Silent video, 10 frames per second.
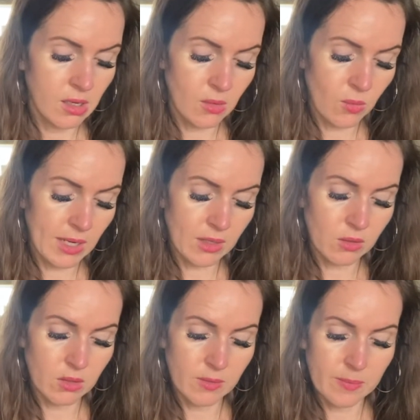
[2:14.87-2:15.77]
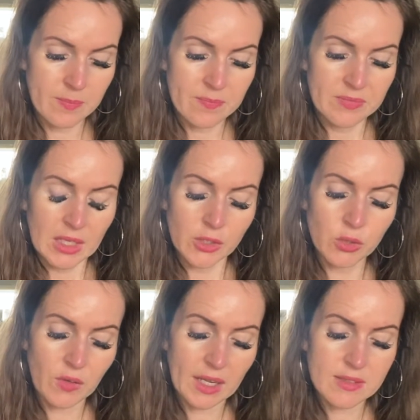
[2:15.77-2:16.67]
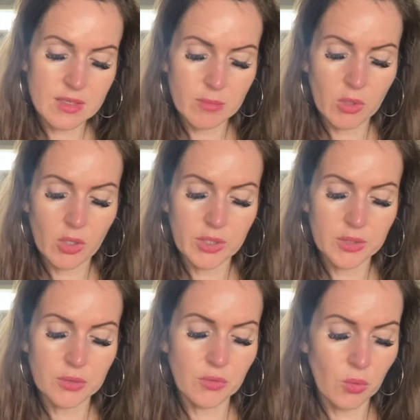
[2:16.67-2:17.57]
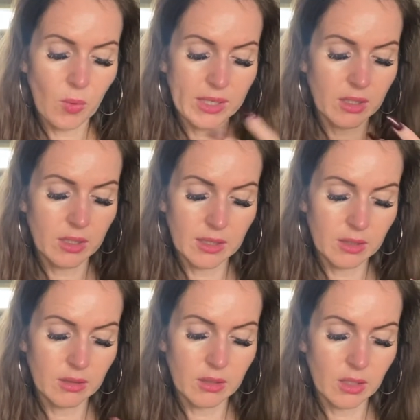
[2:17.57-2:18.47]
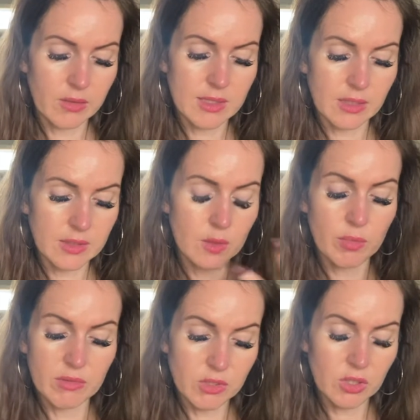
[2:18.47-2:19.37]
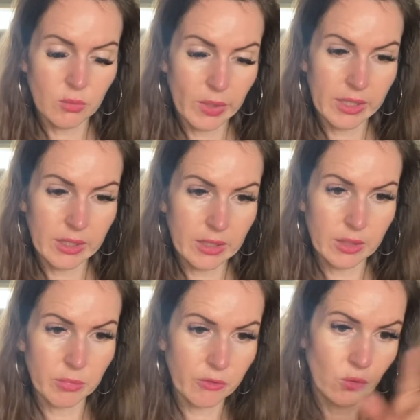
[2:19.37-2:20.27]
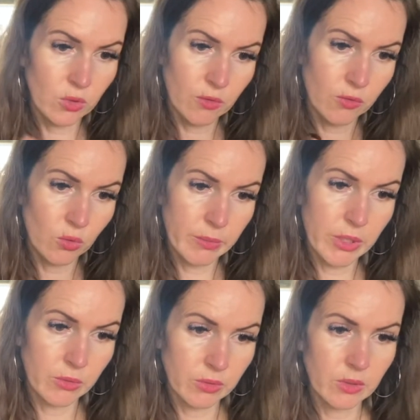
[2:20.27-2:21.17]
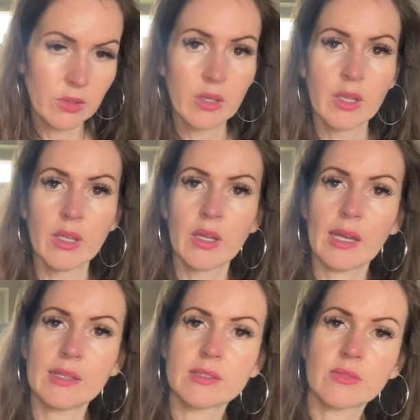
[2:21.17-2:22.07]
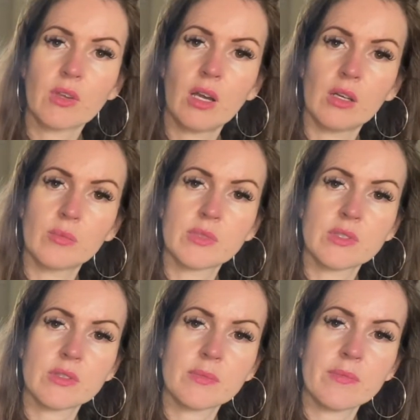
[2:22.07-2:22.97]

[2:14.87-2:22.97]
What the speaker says: Wow. You've had some kind of awakening, you know, it's like a spiritual awakening before the full moon, Ace of Cups.